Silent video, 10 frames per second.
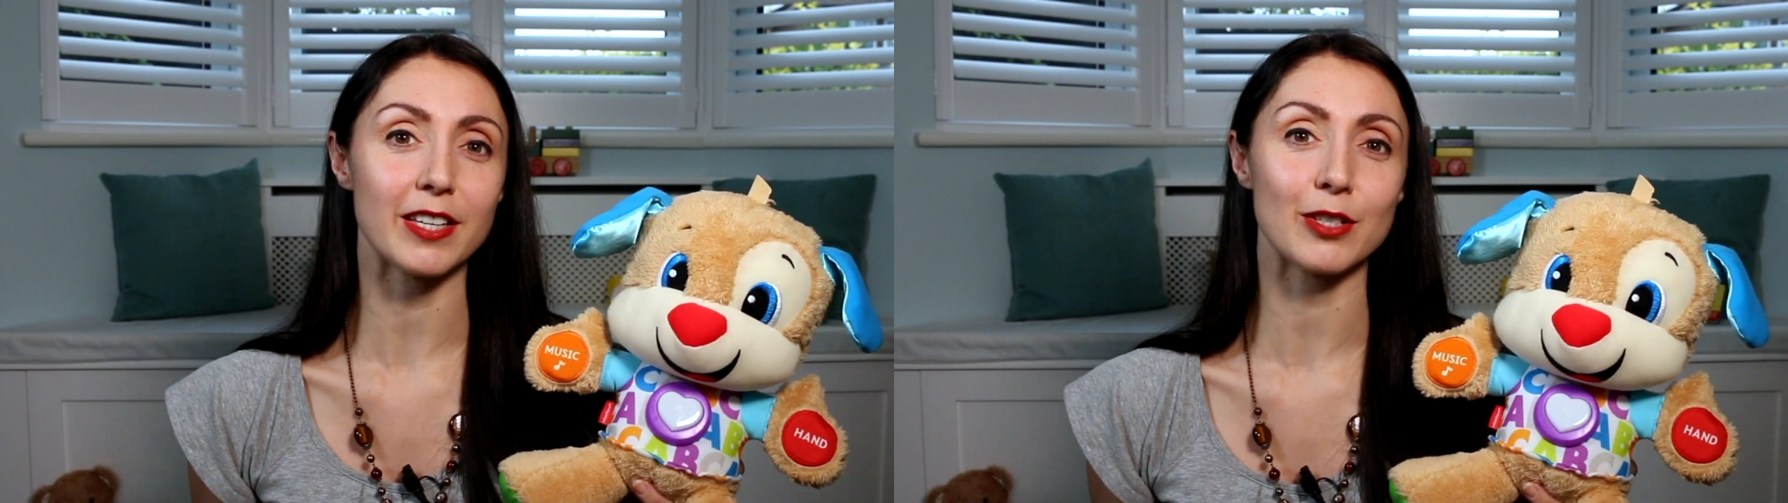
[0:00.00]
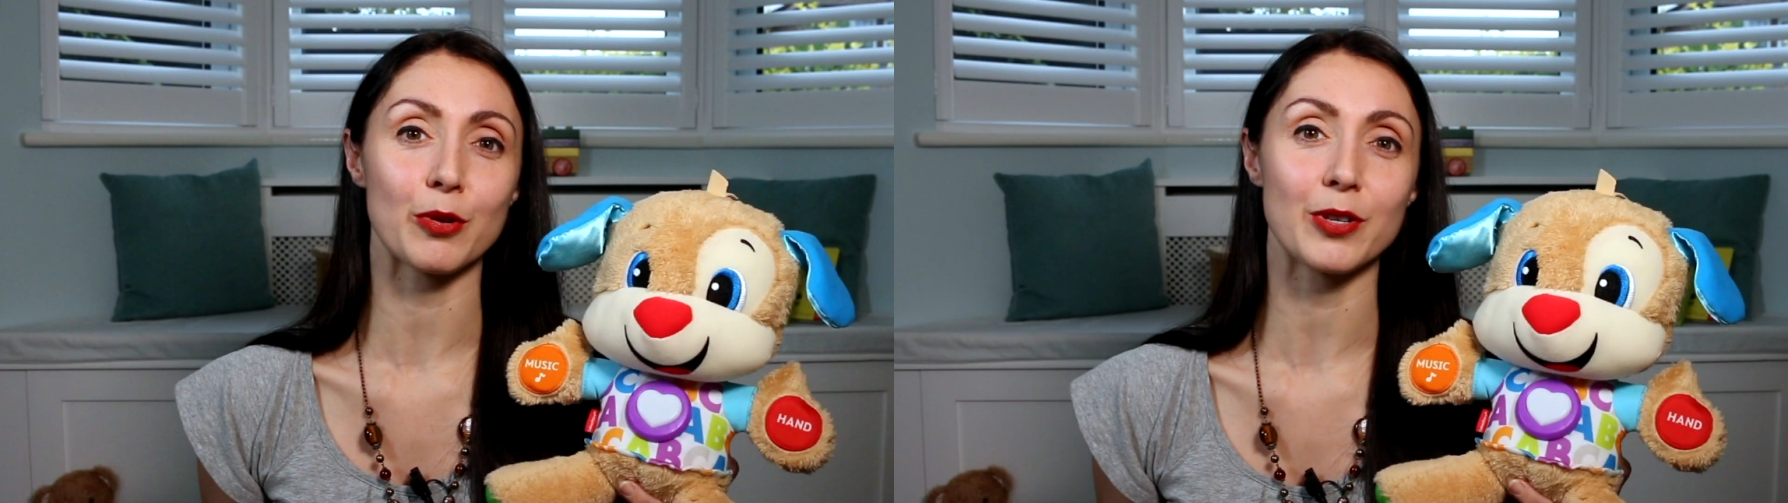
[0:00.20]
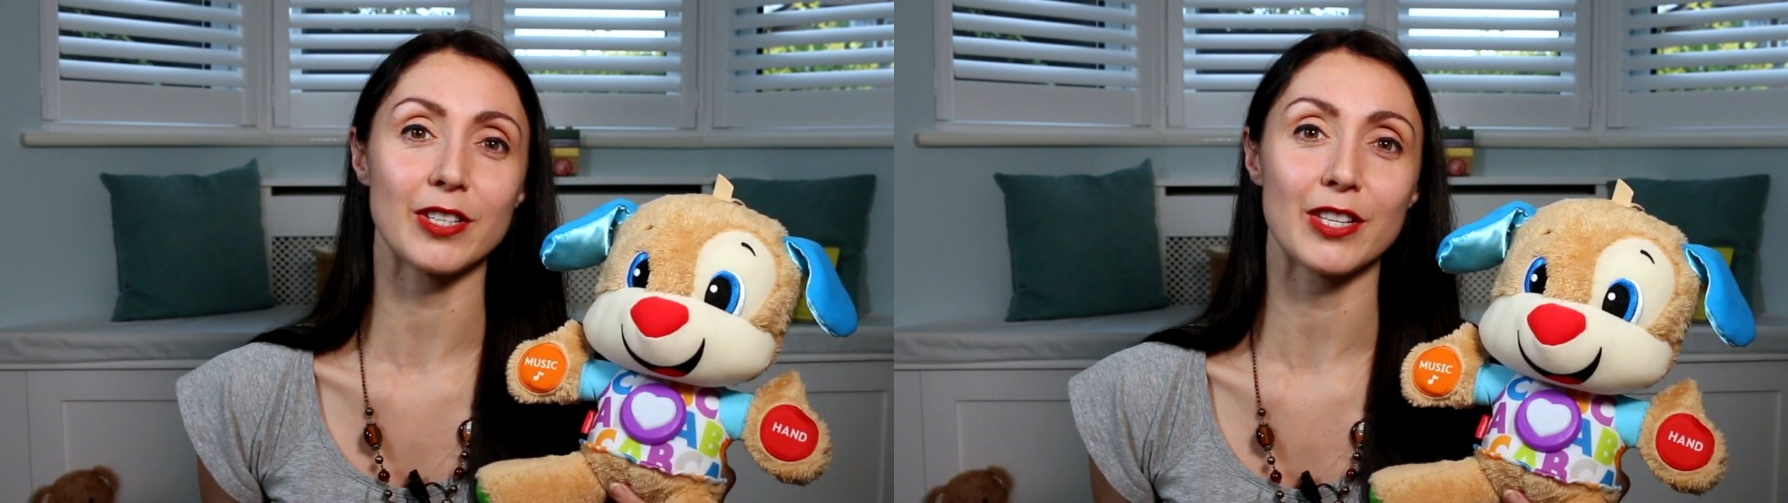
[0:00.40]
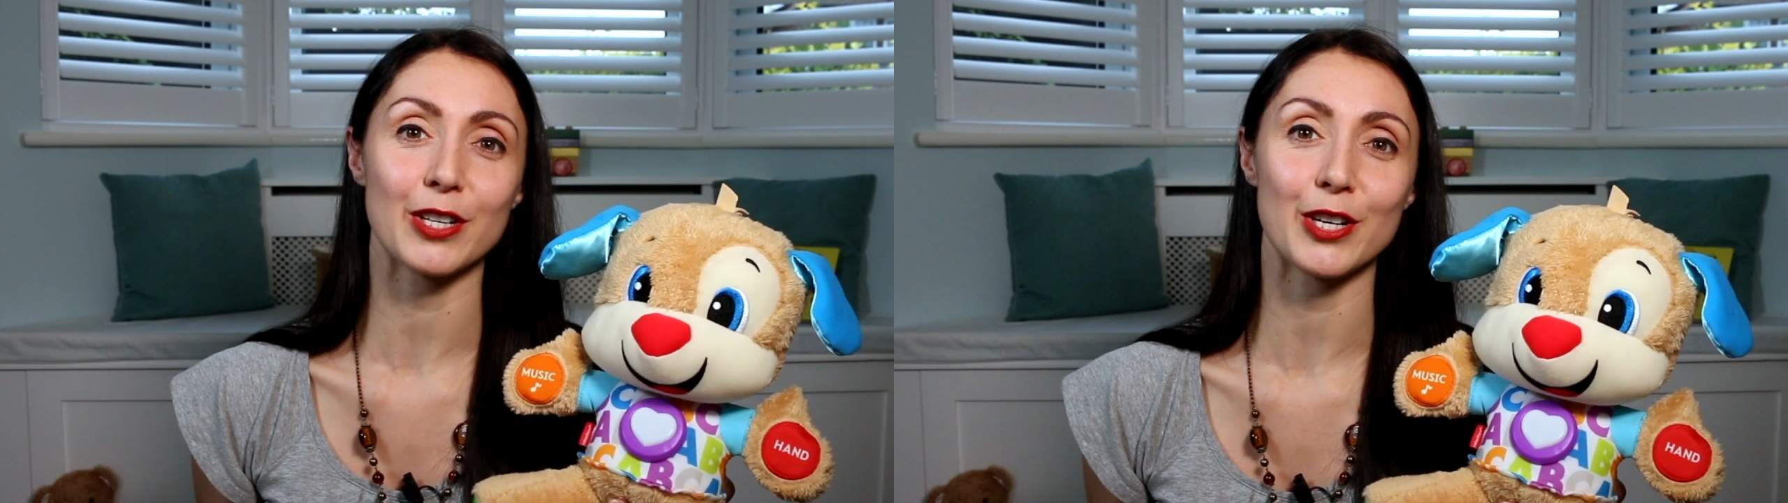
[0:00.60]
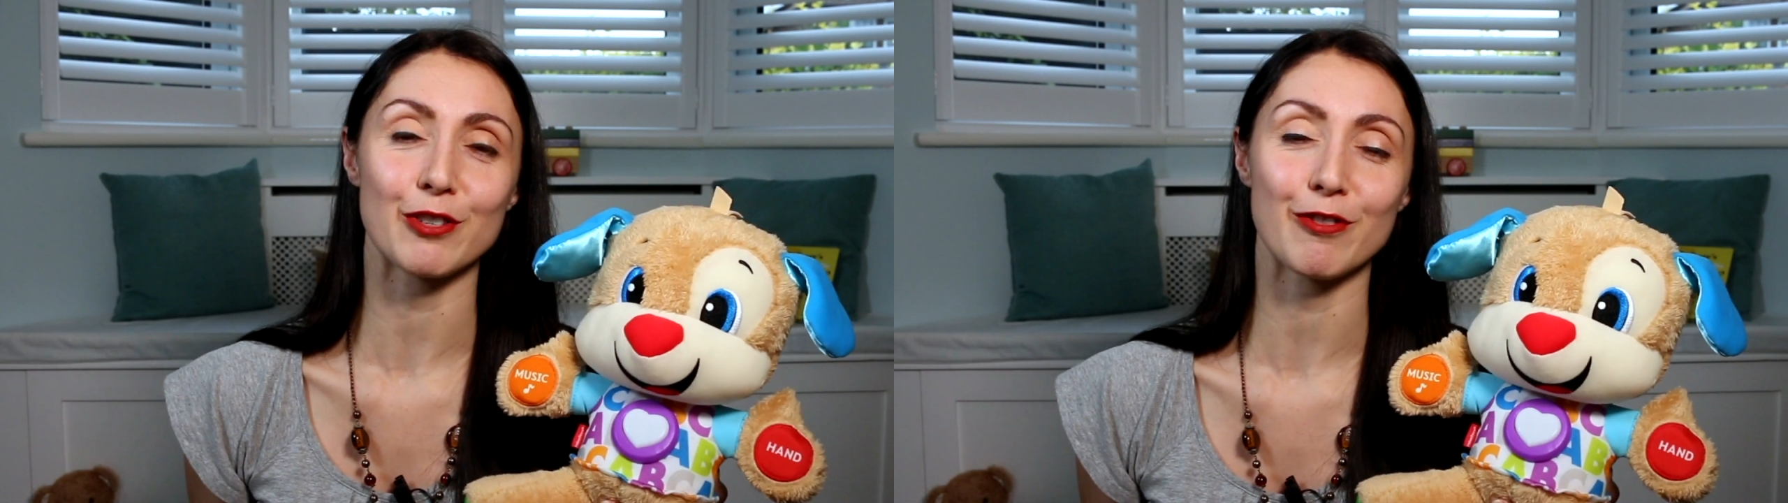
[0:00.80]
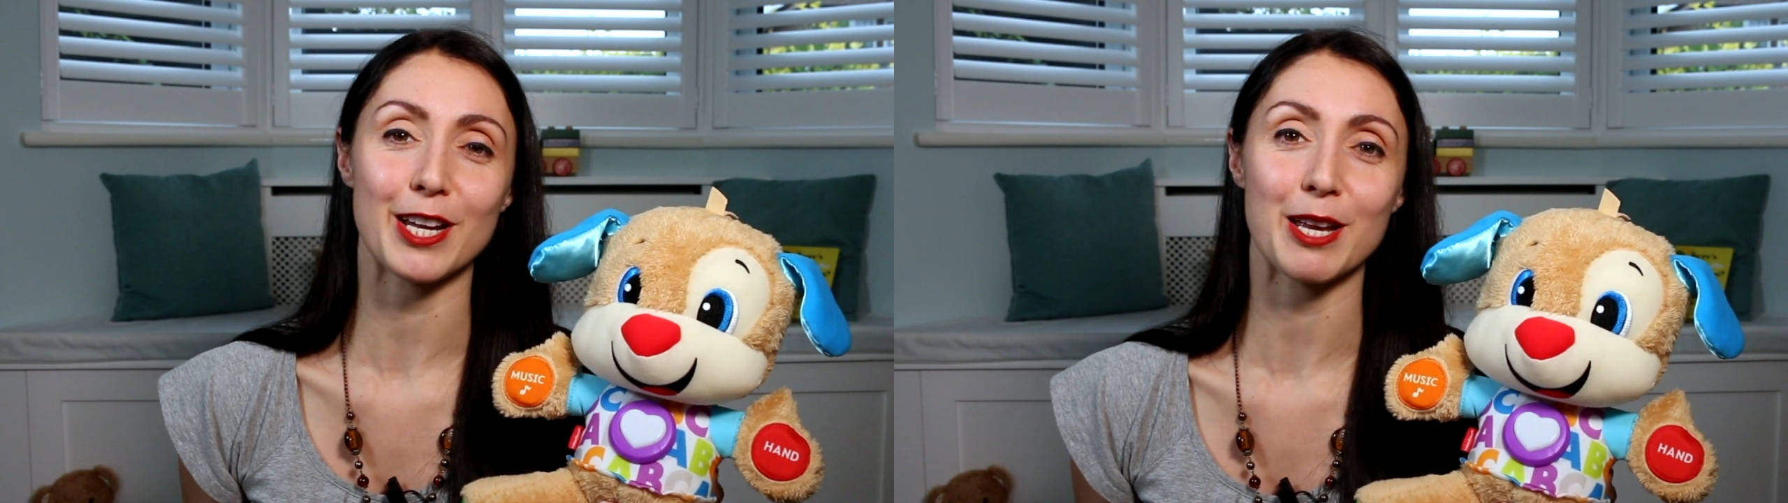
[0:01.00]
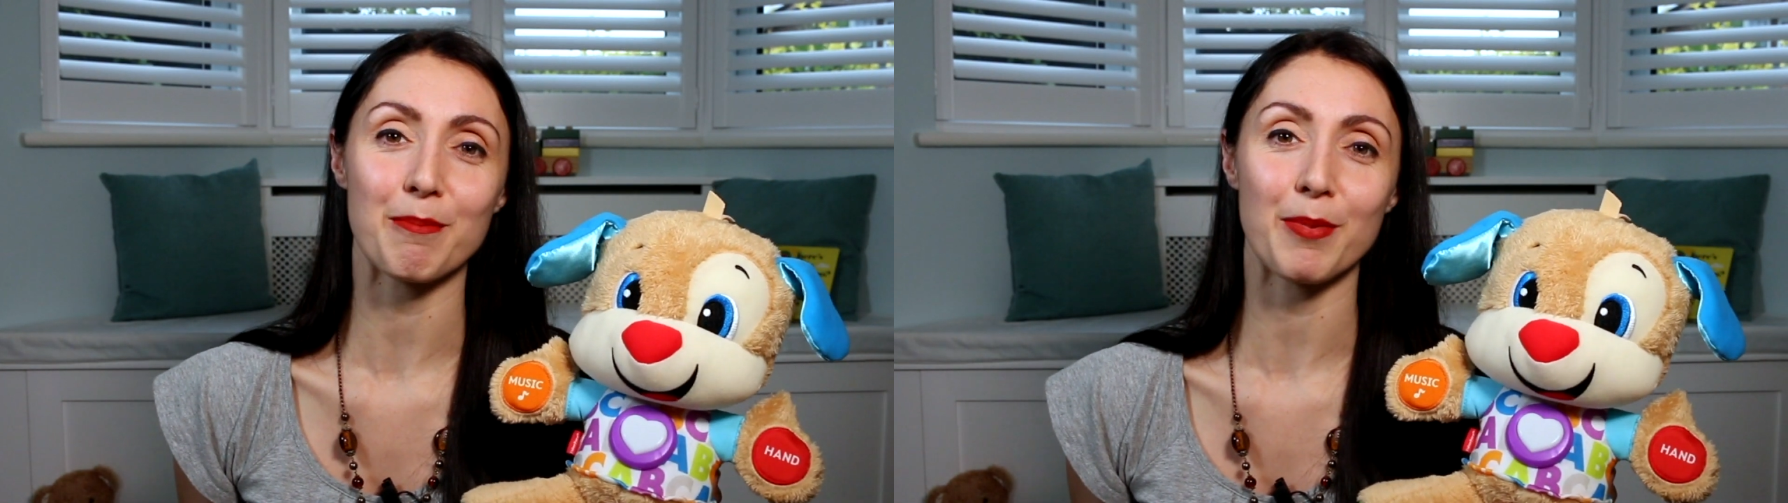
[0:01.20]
these toys in the nursery,